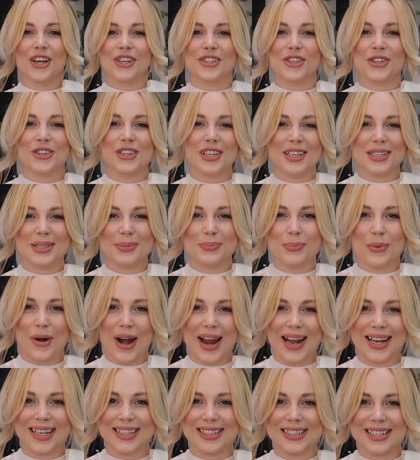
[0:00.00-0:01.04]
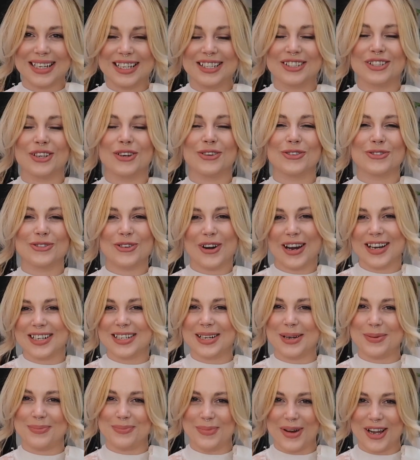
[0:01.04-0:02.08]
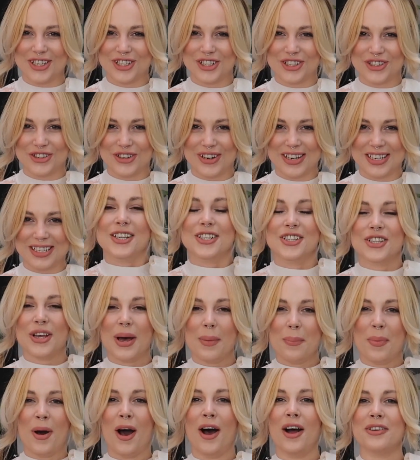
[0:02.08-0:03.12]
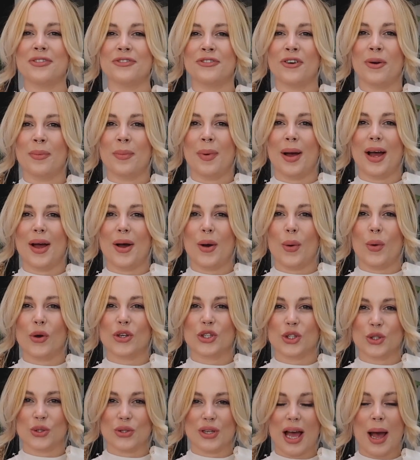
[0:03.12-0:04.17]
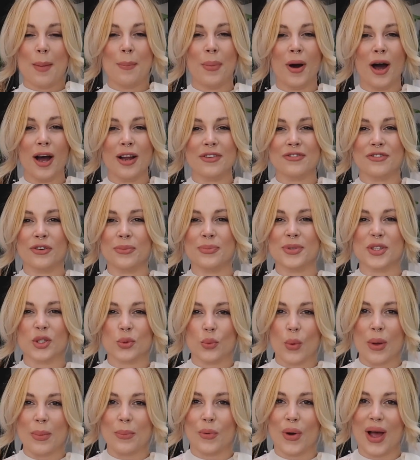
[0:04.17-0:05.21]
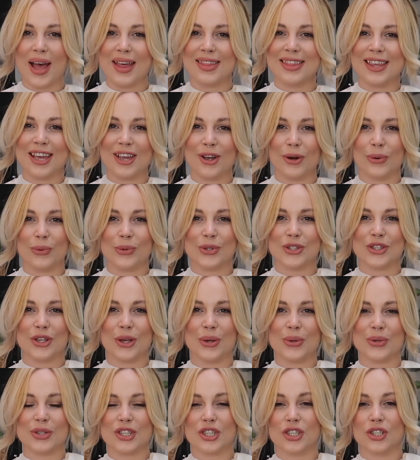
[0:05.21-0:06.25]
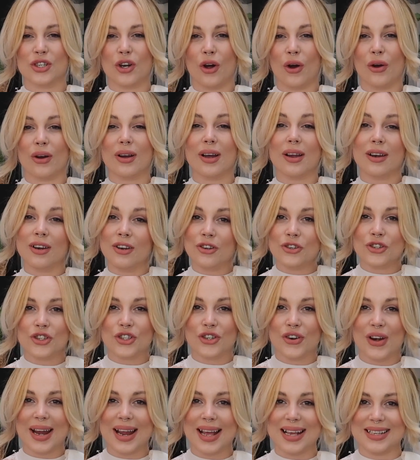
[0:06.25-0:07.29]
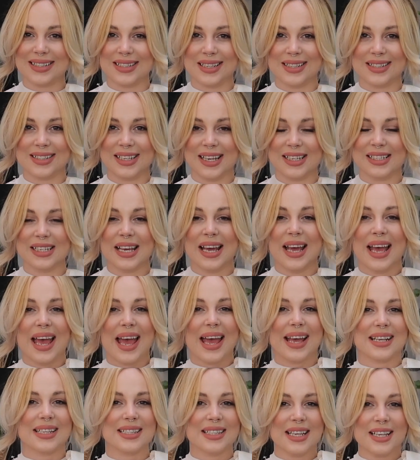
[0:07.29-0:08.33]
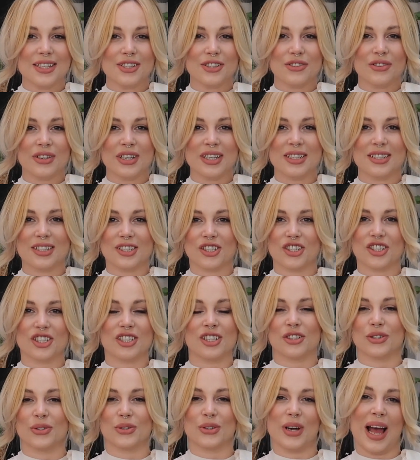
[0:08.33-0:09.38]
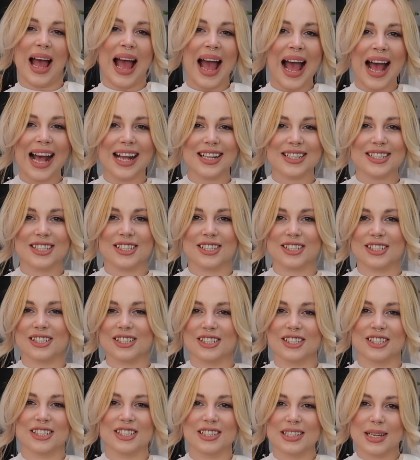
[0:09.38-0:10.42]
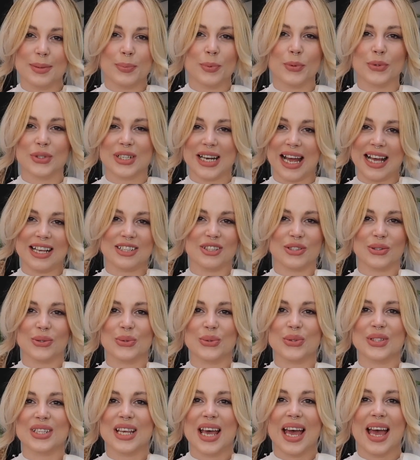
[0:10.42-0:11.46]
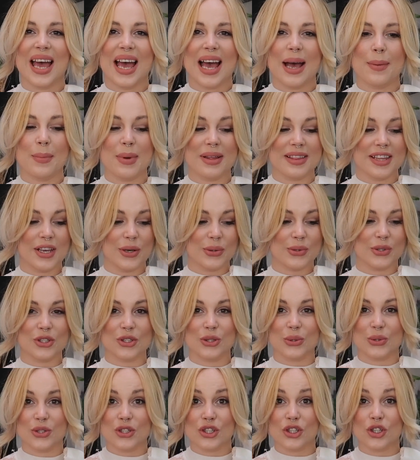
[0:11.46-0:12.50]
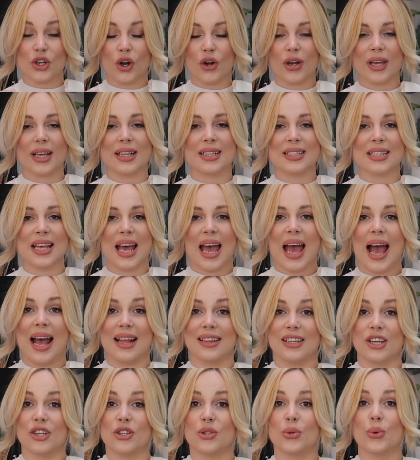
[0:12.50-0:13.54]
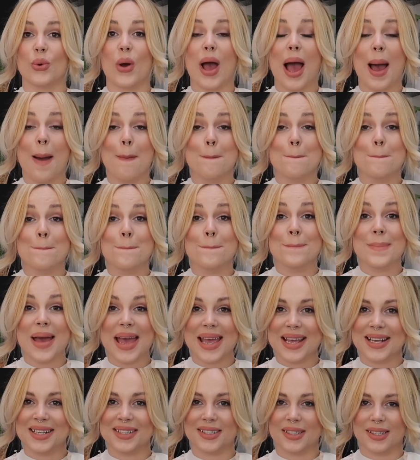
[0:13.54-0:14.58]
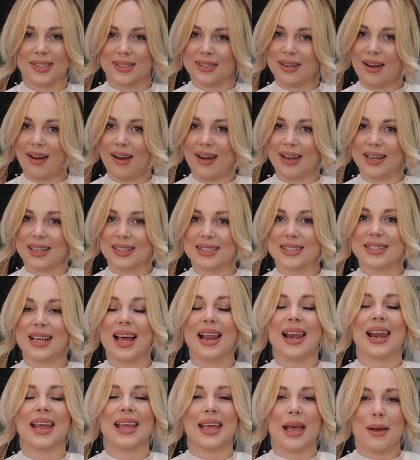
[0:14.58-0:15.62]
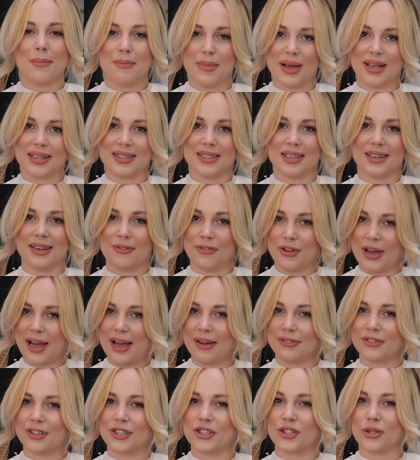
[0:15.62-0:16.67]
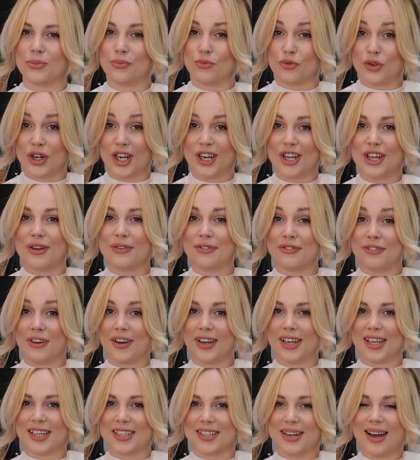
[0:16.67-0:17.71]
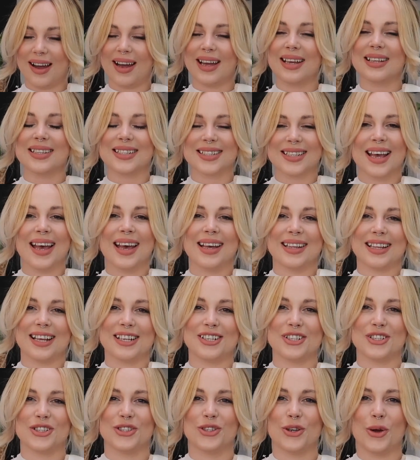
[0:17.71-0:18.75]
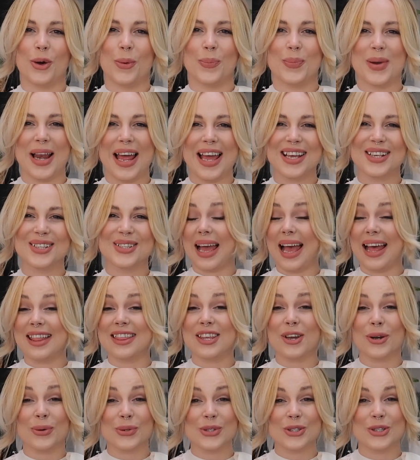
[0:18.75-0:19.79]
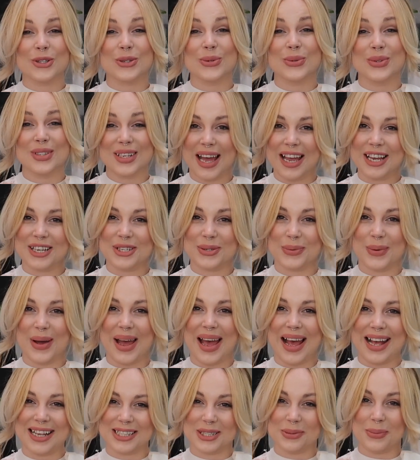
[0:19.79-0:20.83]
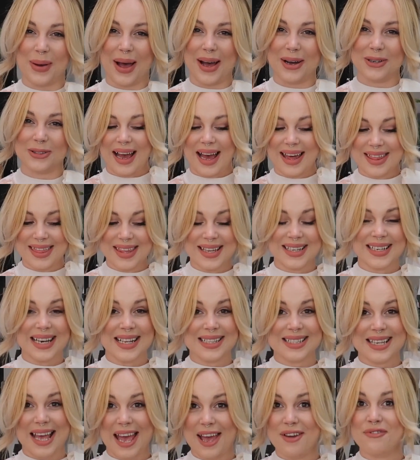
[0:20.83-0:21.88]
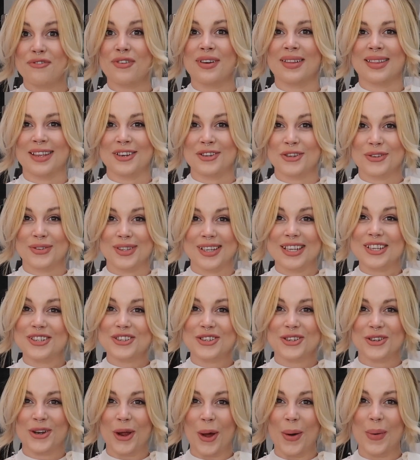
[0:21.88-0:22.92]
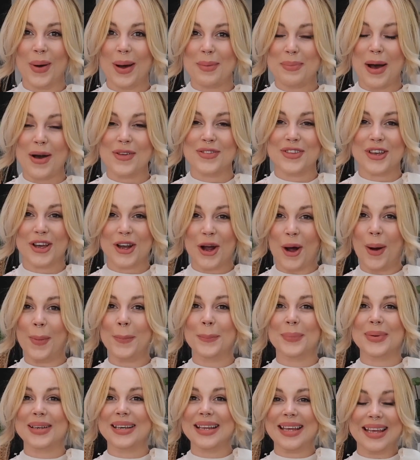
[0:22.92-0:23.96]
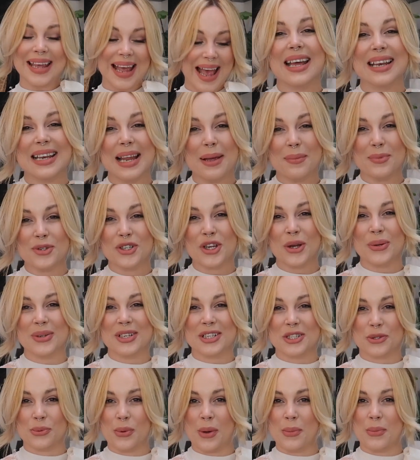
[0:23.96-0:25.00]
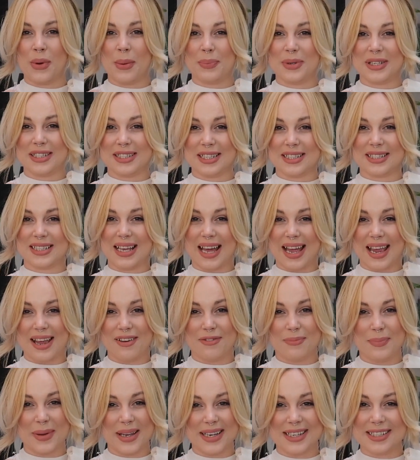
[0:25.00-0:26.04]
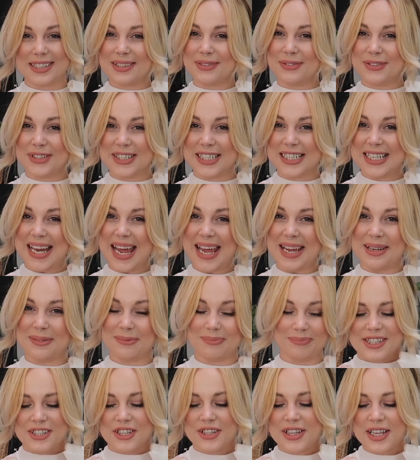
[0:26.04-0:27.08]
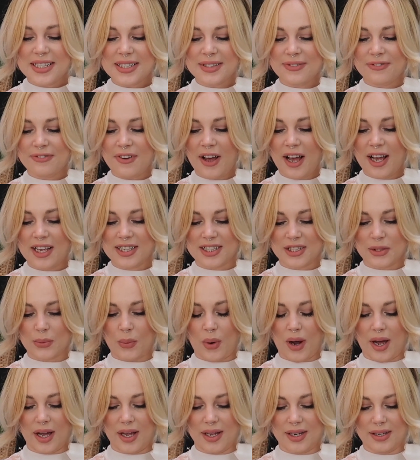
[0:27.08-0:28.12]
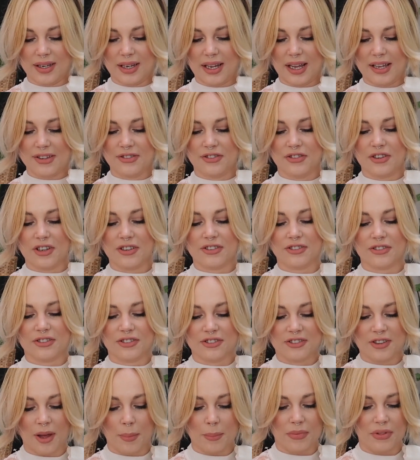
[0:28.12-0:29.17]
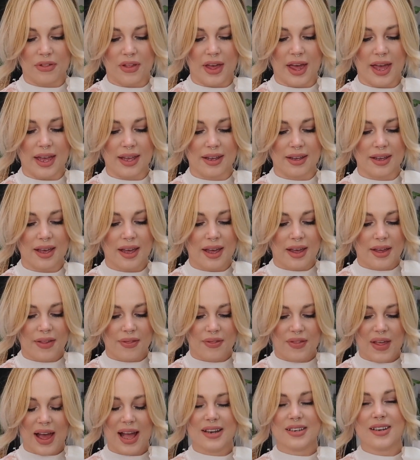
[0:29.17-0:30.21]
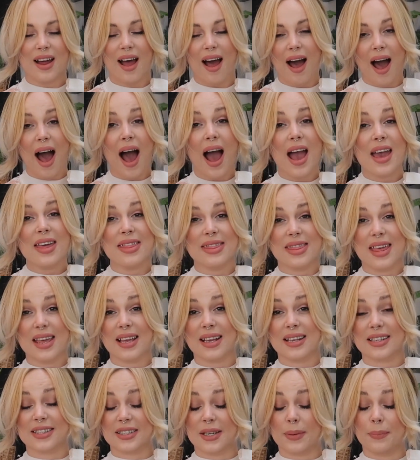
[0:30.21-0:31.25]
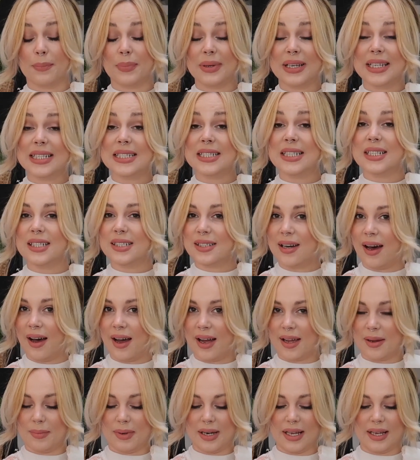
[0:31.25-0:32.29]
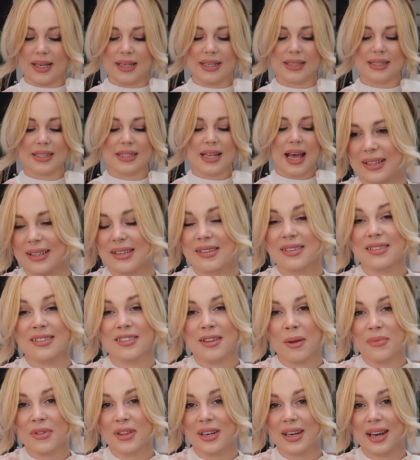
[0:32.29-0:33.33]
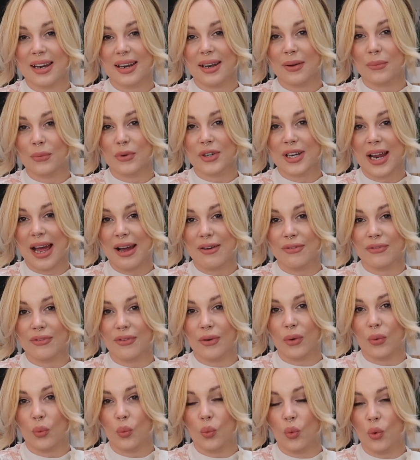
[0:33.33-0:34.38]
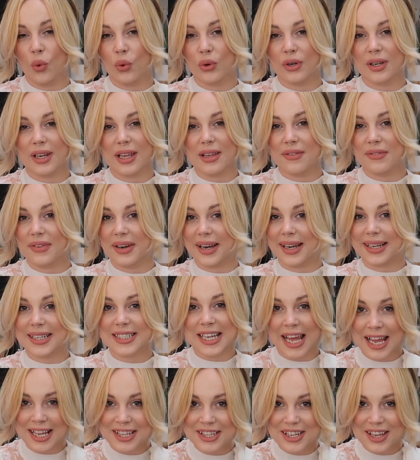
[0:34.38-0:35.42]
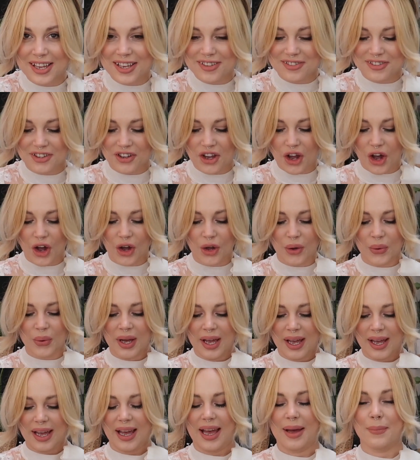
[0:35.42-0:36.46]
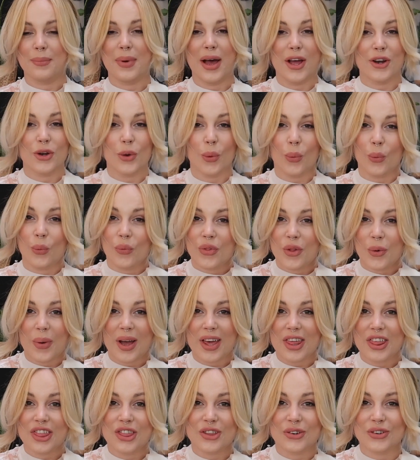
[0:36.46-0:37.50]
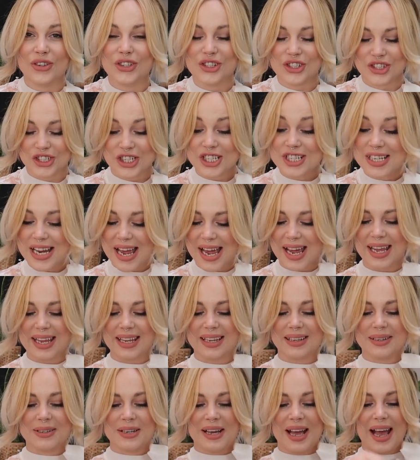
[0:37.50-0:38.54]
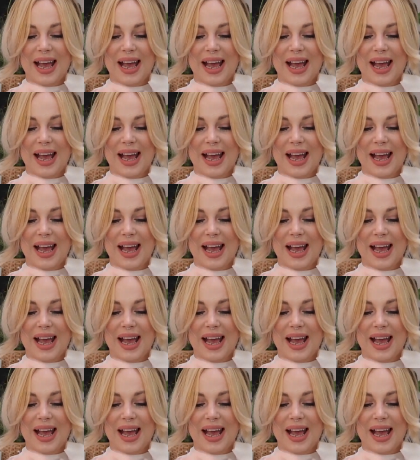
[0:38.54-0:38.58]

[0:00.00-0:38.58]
So this brand is right up my street. So apart from swimwear, they also stock lingerie, as I said, accessories such as little hats and nipple tassels, and they also do stockings, and they do amazing tights, like amazing. If you're after some really funky tights, that is your place. And they also do nightwear as well. I think that's everything you need to know about the company, and let me show you the swimwear pieces I have picked for today. So this first one is just something that I think it's completely timeless. This is something that I would have worn even like 10 years ago and all the way through today.